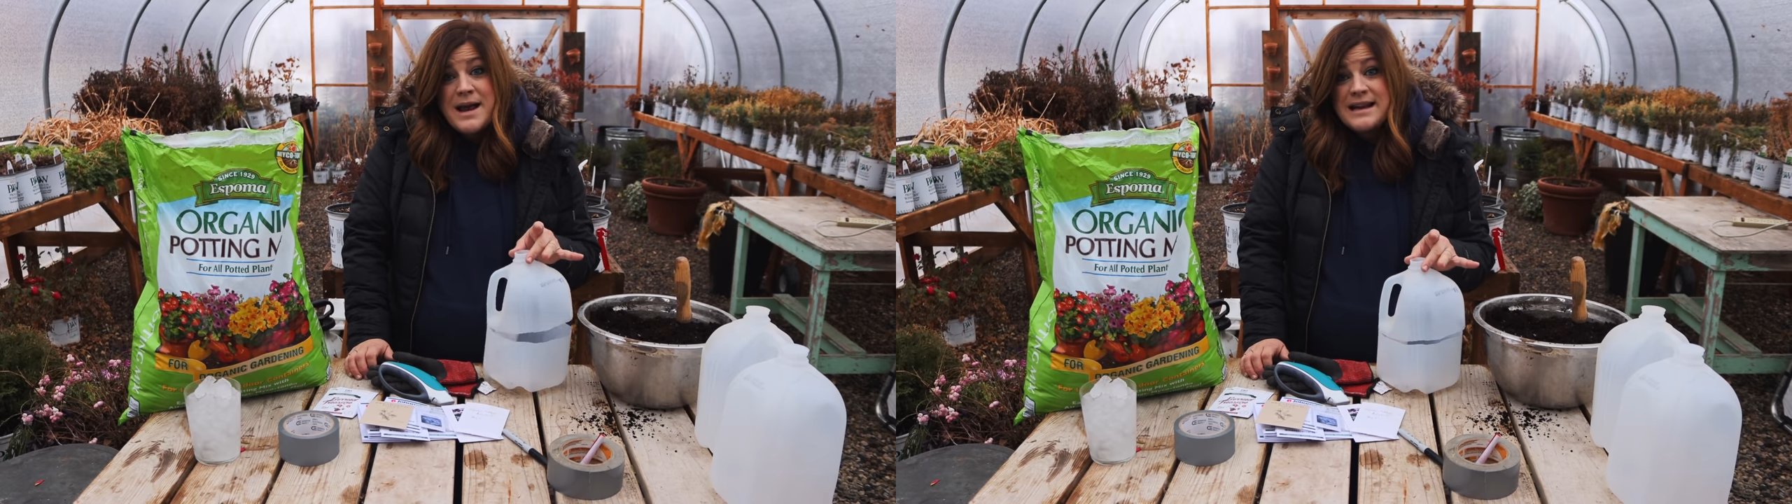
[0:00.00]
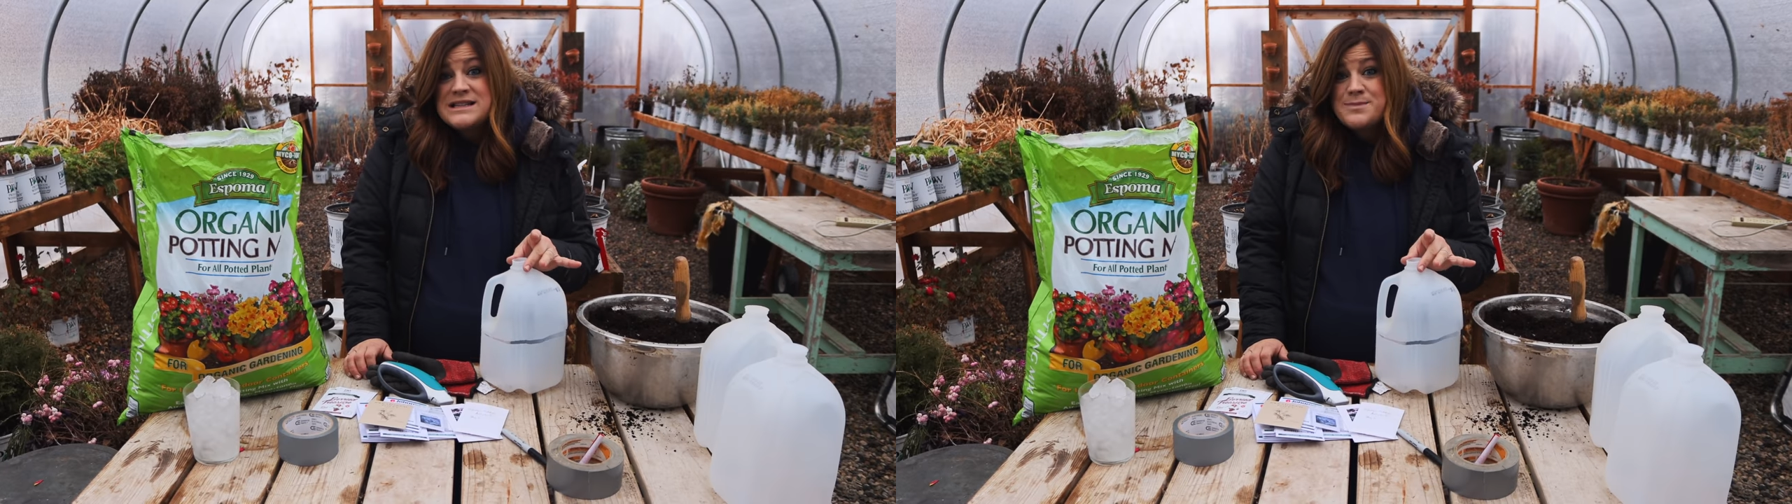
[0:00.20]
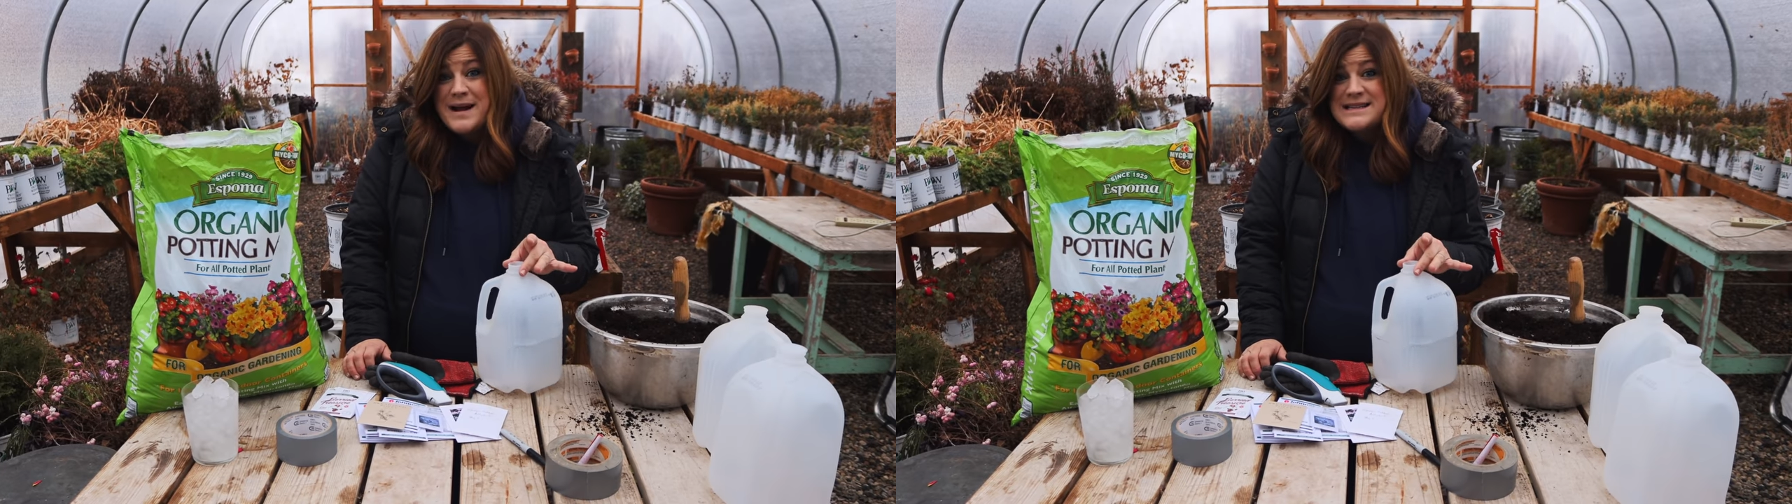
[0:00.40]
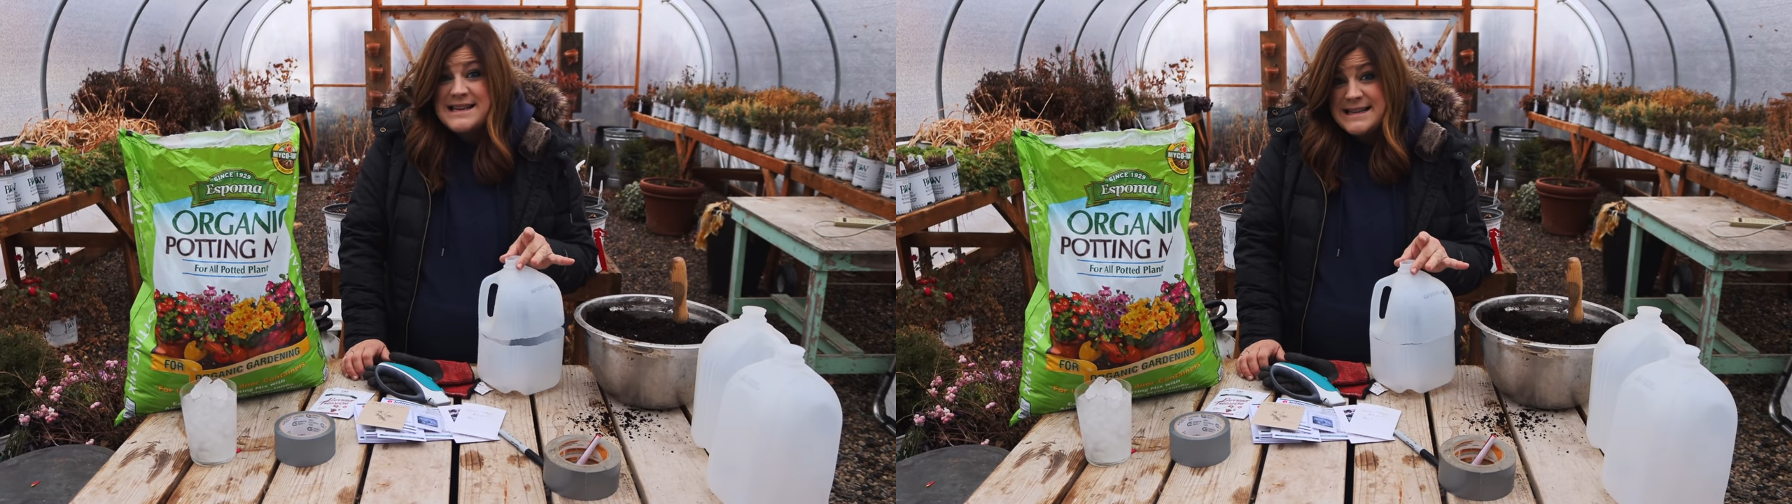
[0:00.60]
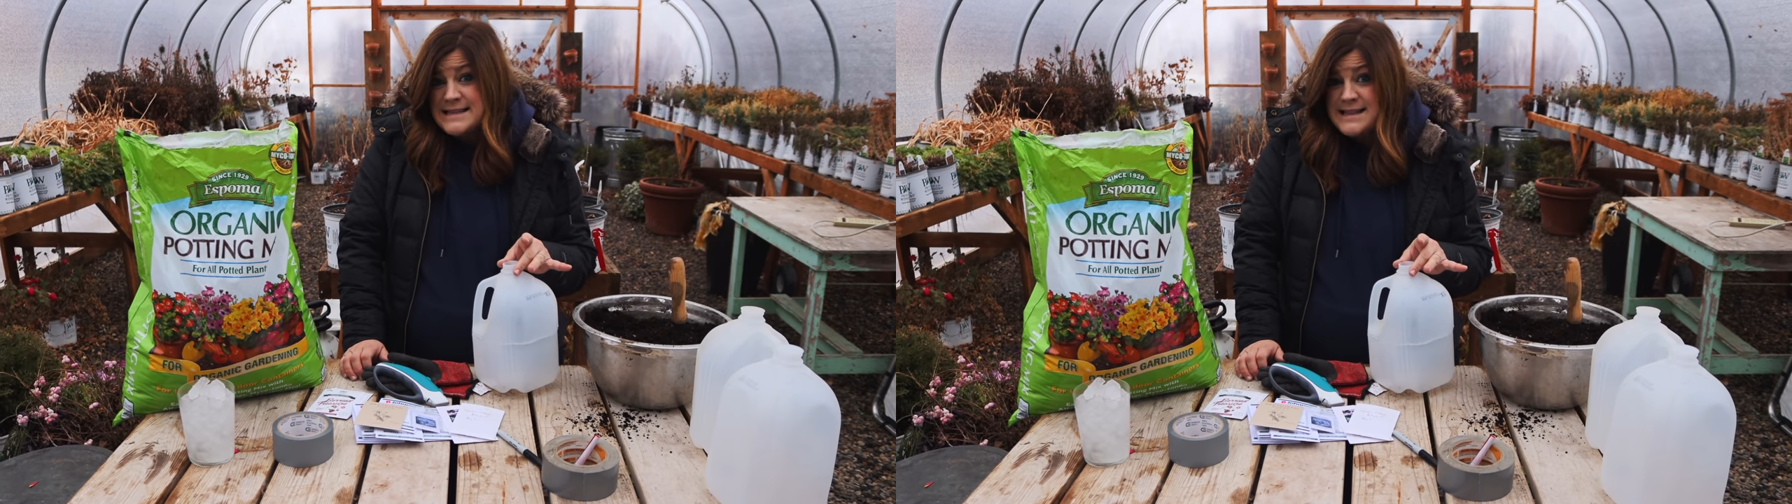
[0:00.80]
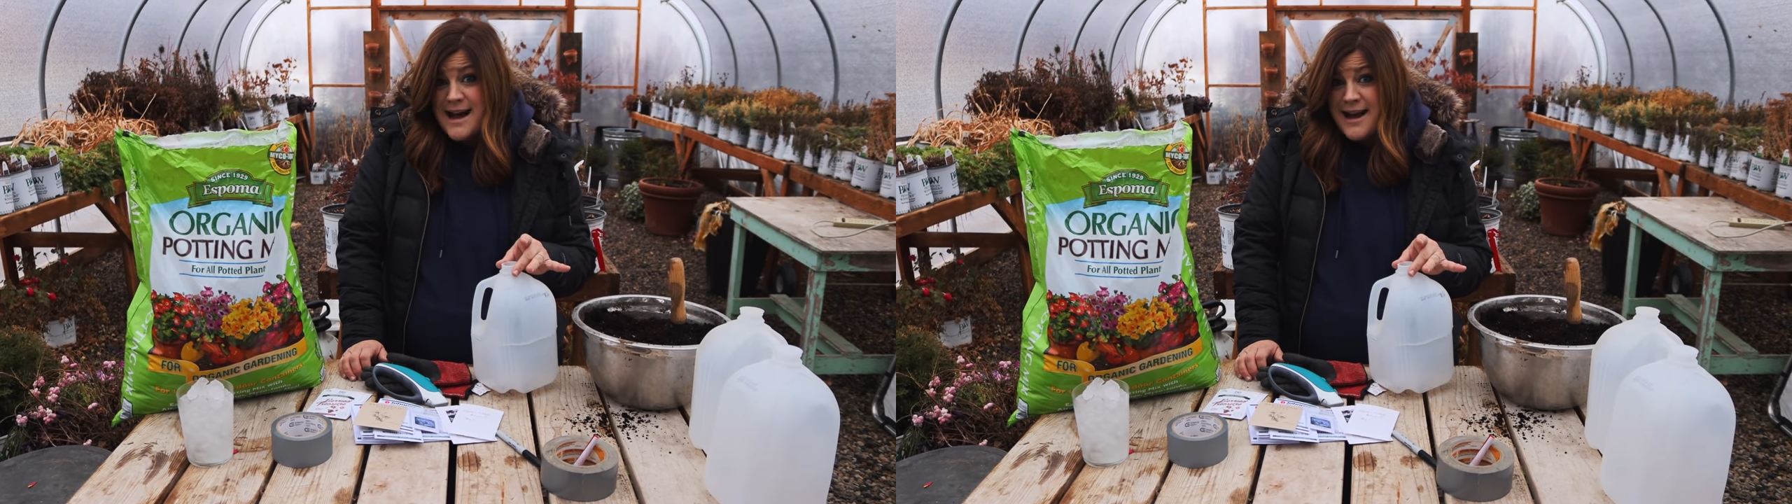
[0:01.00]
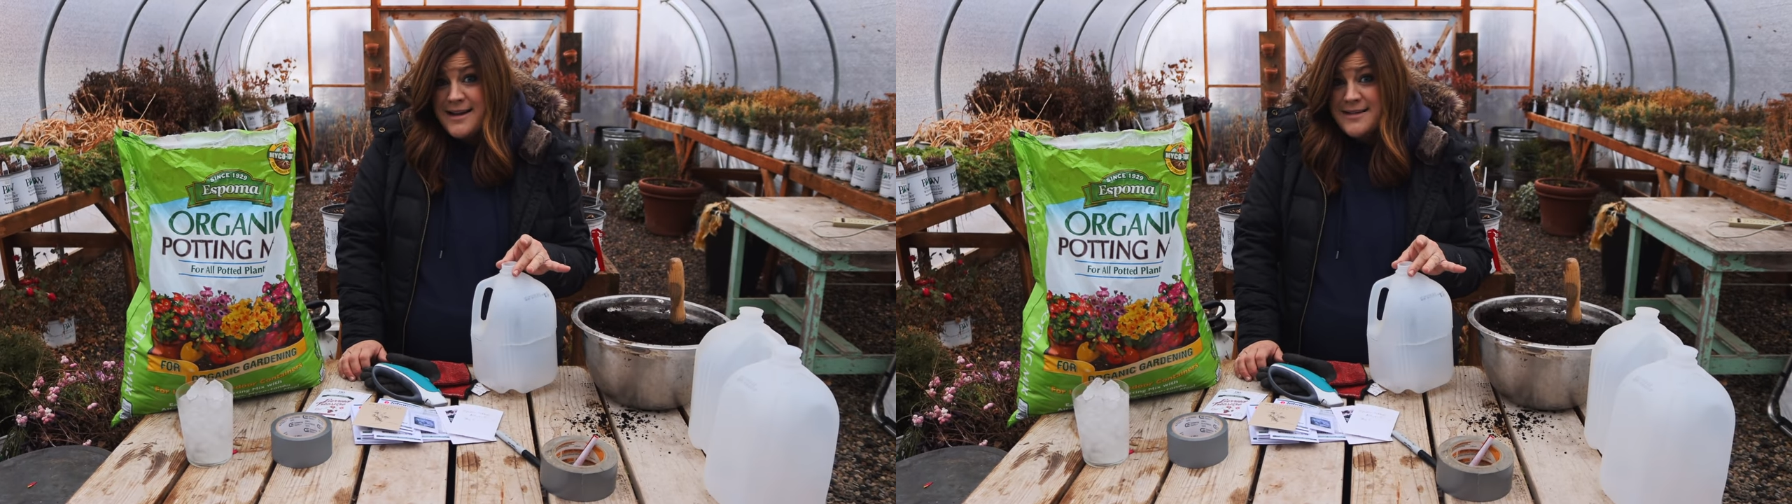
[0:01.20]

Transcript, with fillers: any space inside.